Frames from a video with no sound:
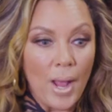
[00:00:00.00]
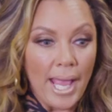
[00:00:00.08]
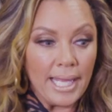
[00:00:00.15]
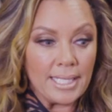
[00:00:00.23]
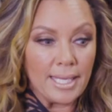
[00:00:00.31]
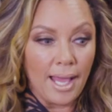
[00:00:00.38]

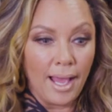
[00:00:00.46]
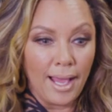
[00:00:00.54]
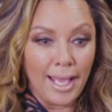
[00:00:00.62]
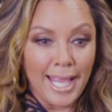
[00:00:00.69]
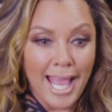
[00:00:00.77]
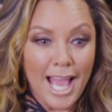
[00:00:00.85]
when
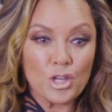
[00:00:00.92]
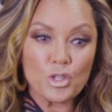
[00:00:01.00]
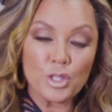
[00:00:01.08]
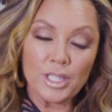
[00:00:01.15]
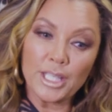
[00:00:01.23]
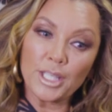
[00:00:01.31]
I
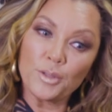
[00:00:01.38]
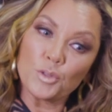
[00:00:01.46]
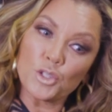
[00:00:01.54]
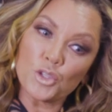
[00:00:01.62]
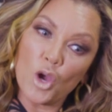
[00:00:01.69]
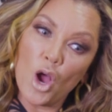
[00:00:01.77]
actually
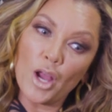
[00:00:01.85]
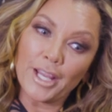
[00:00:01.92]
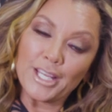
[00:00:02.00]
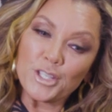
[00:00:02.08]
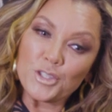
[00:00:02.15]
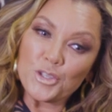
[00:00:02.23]
was talking